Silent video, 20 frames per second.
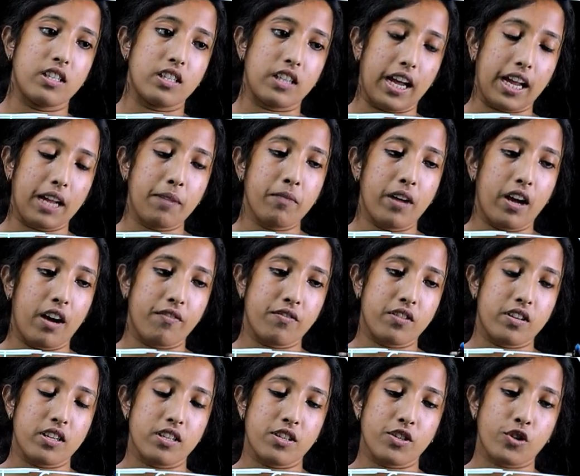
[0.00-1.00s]
time,
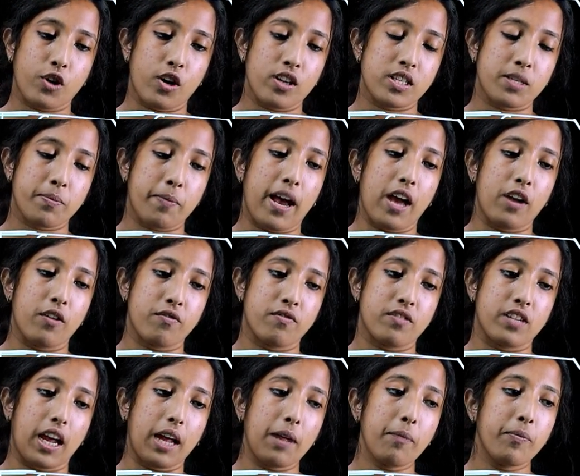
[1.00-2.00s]
after a short span
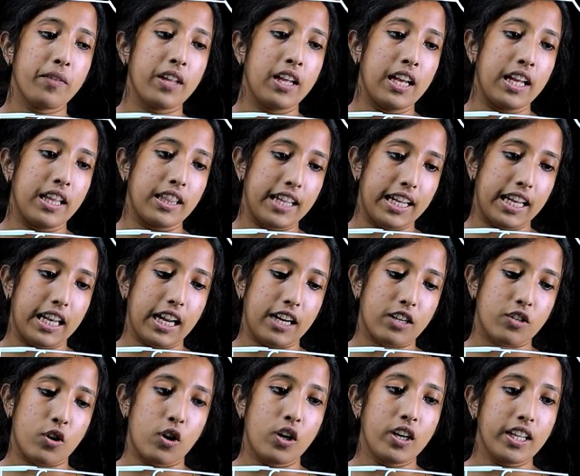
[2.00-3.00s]
of time, the
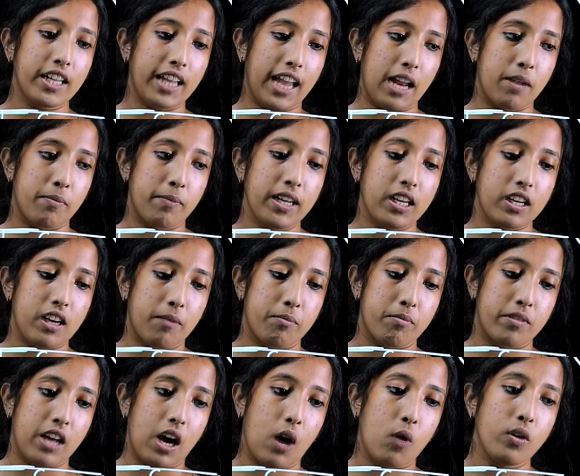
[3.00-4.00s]
electron can be
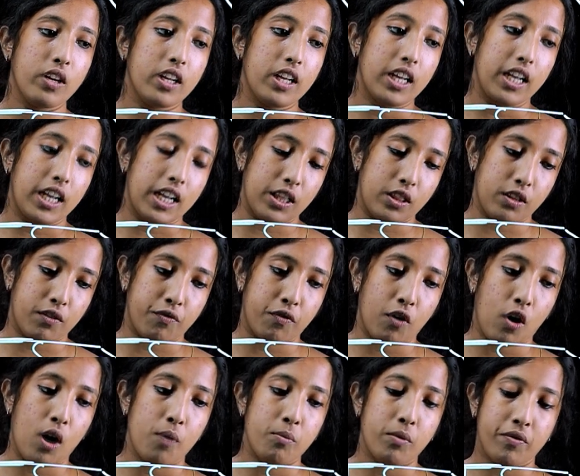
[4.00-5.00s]
come down in the
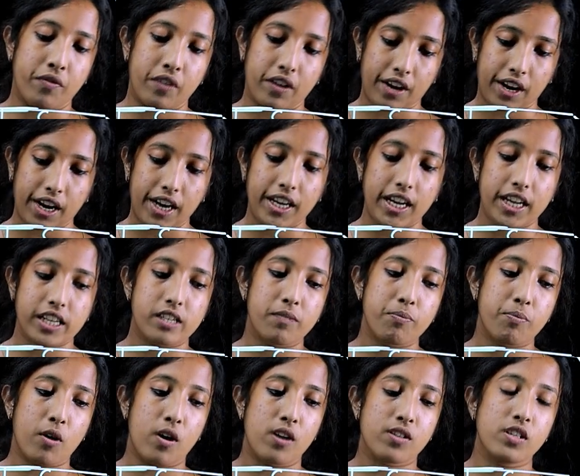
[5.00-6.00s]
form of a
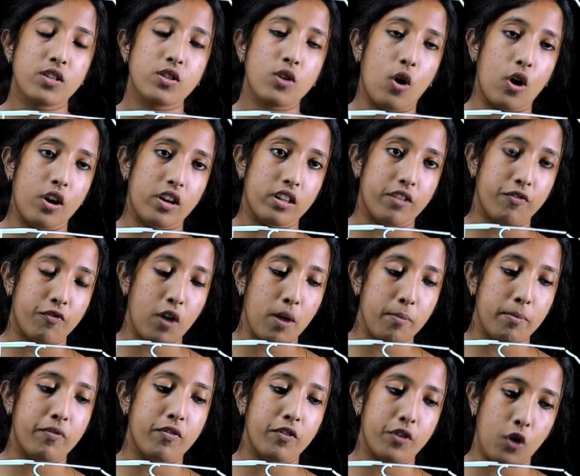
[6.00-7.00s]
radiative process or in the
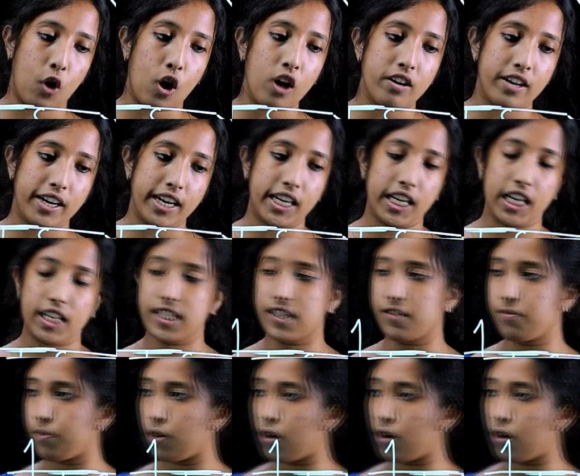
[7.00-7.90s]
form of a non-radiative